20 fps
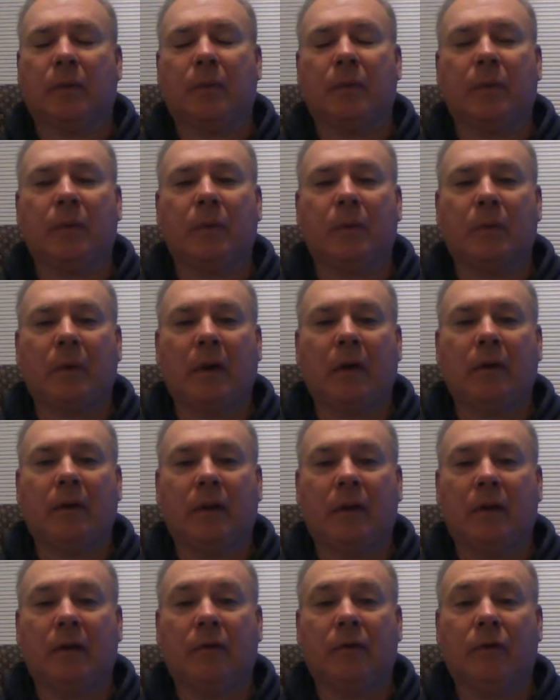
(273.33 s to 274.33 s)
through the
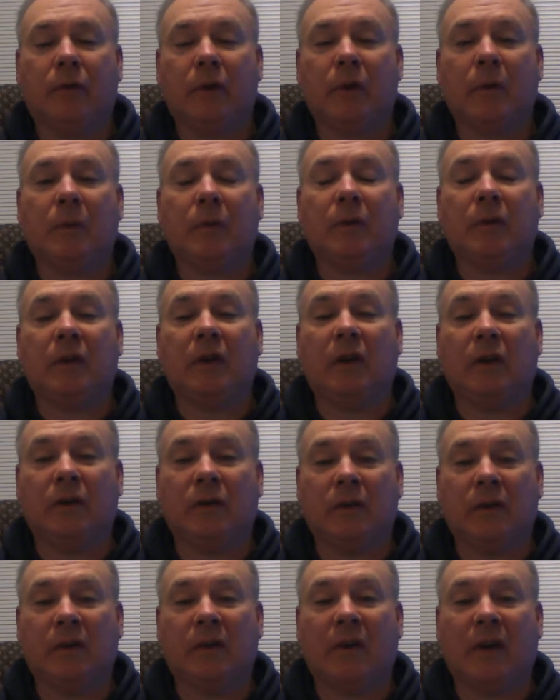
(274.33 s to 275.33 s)
relative frequency
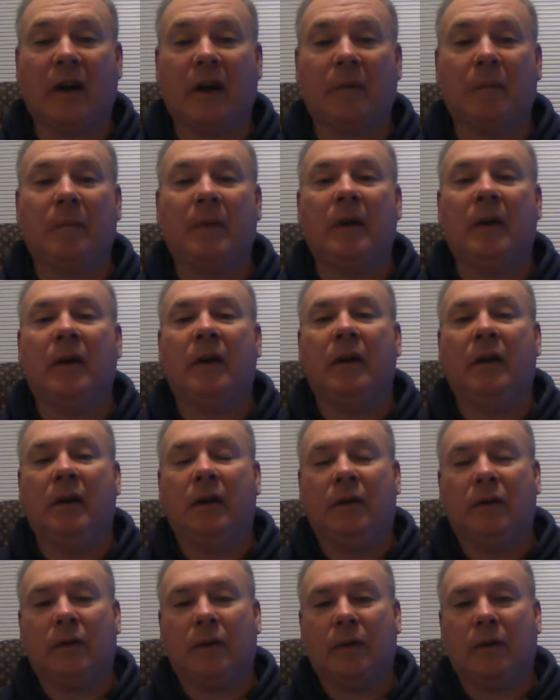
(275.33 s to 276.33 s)
histogram.
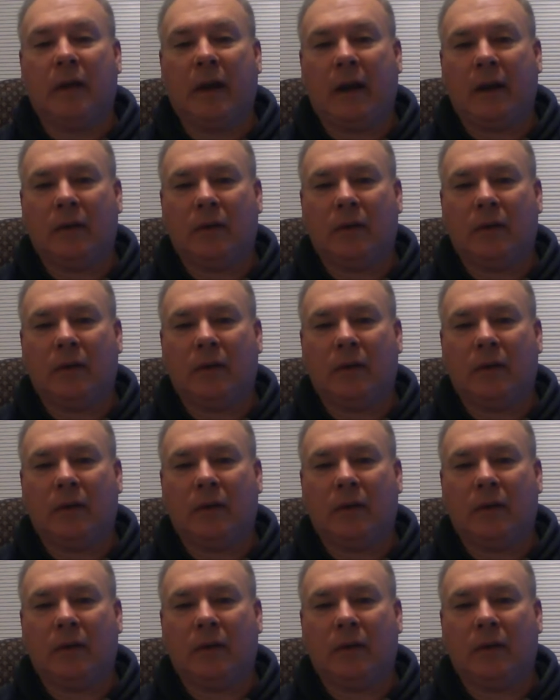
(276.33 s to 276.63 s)
So